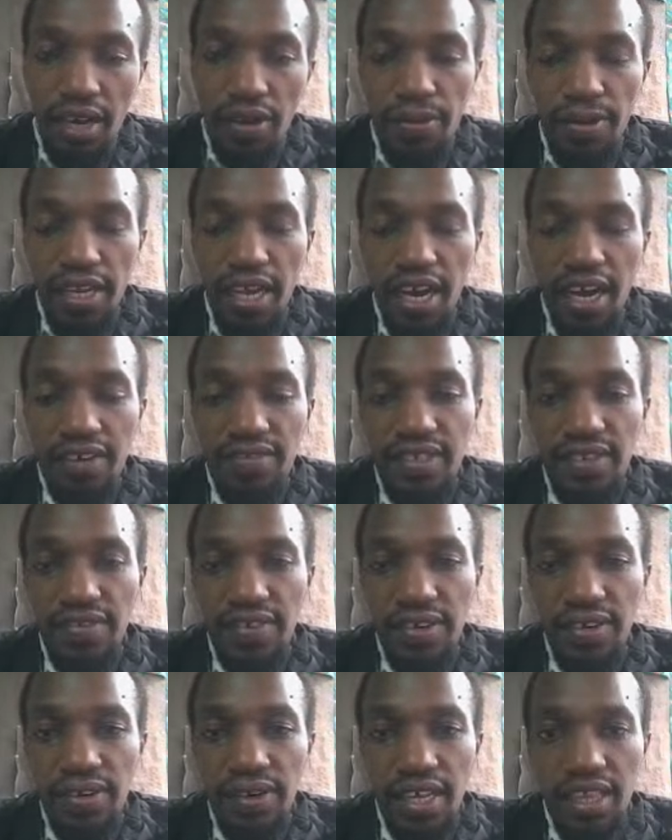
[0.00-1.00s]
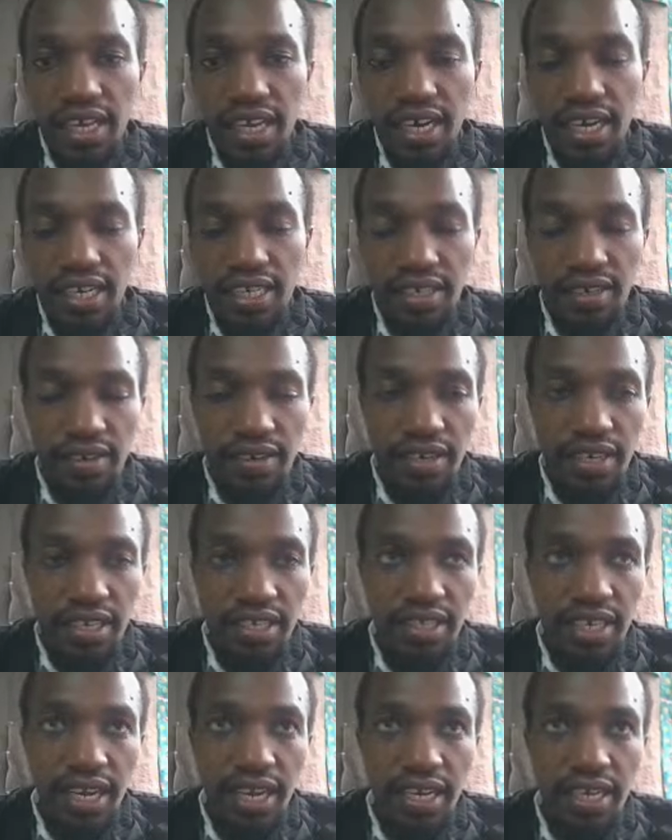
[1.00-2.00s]
We have several other
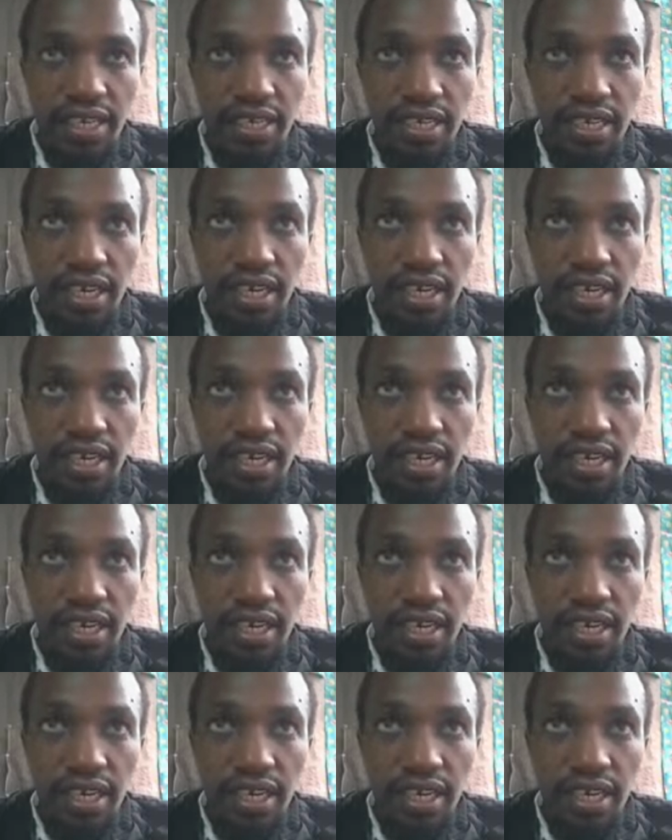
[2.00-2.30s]
categories like